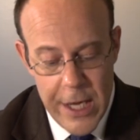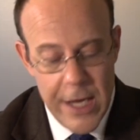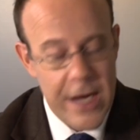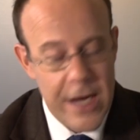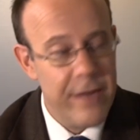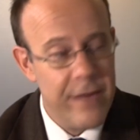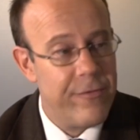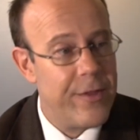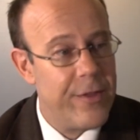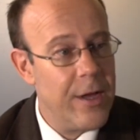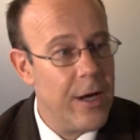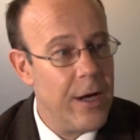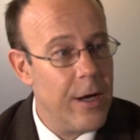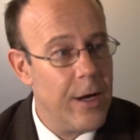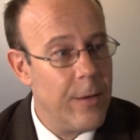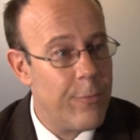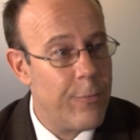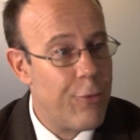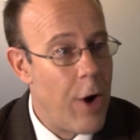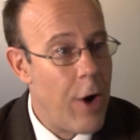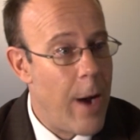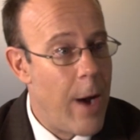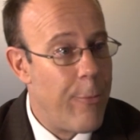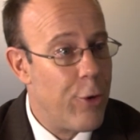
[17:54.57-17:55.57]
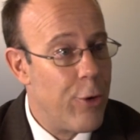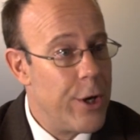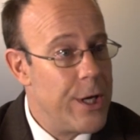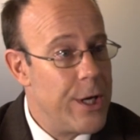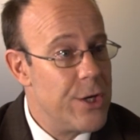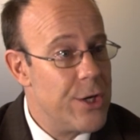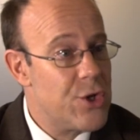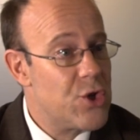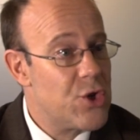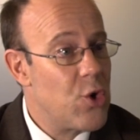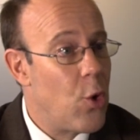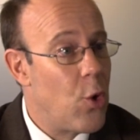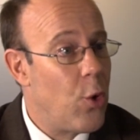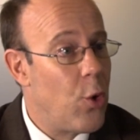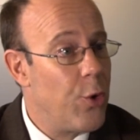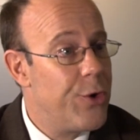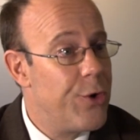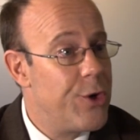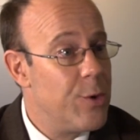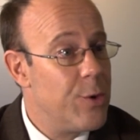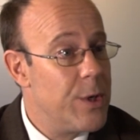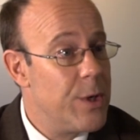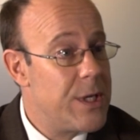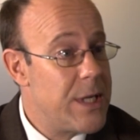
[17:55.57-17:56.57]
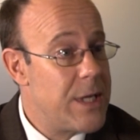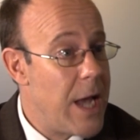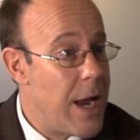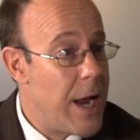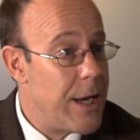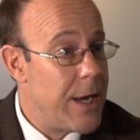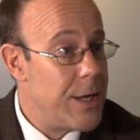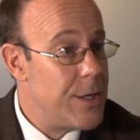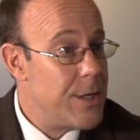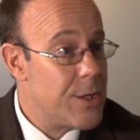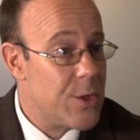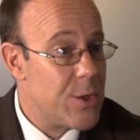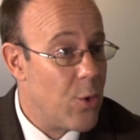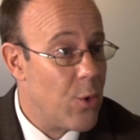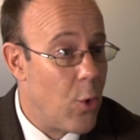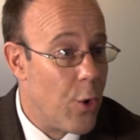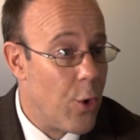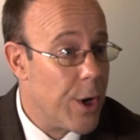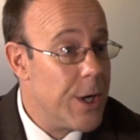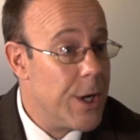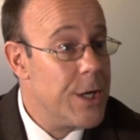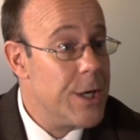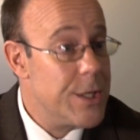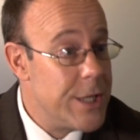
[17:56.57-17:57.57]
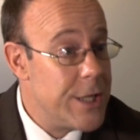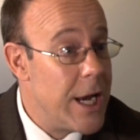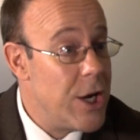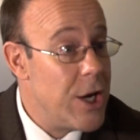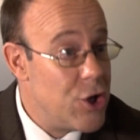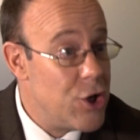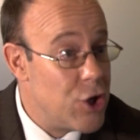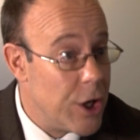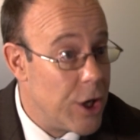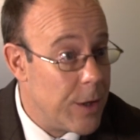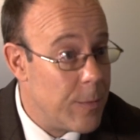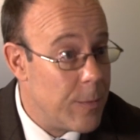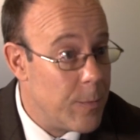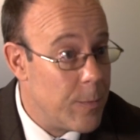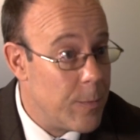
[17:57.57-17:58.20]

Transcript: if the property is sold to a tenant's organization.